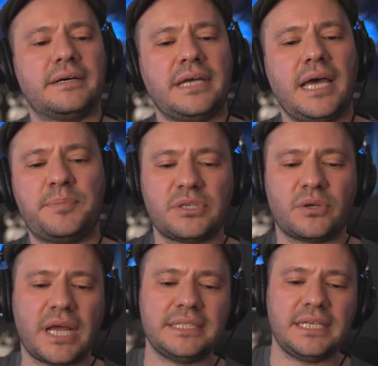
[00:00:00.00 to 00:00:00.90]

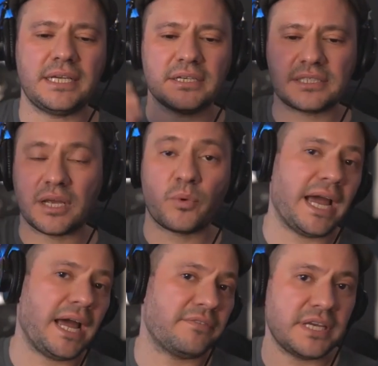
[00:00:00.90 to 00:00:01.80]
episode ideas that we're
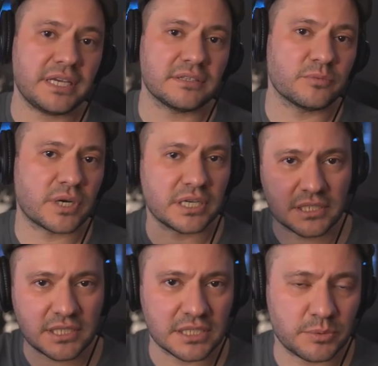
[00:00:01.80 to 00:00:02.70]
having, we're going to
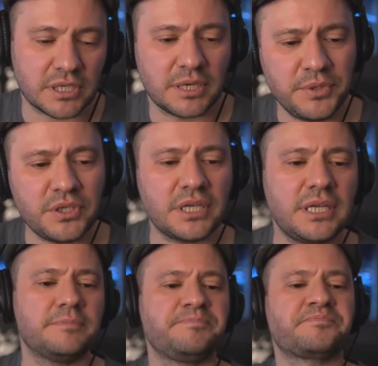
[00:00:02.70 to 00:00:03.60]
discuss with the
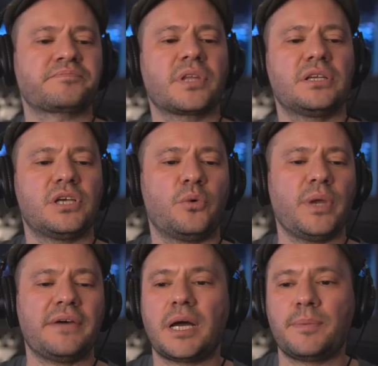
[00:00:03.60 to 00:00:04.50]
community. So we
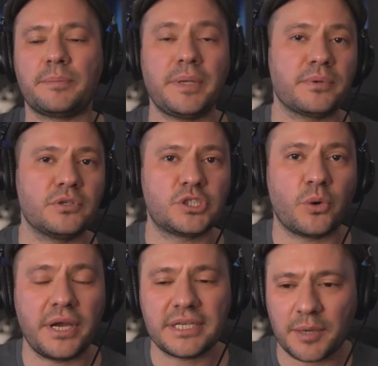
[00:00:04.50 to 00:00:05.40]
have a couple of people who
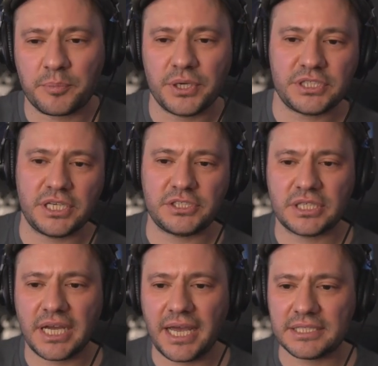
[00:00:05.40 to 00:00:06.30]
joined. I appreciate you
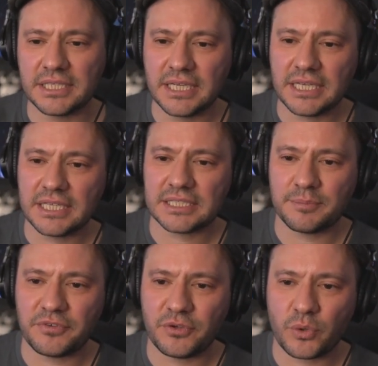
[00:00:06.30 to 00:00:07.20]
guys.
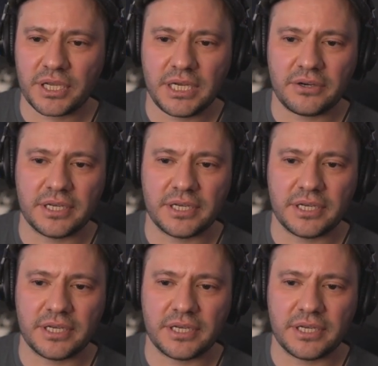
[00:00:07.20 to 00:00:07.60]
Some of you are here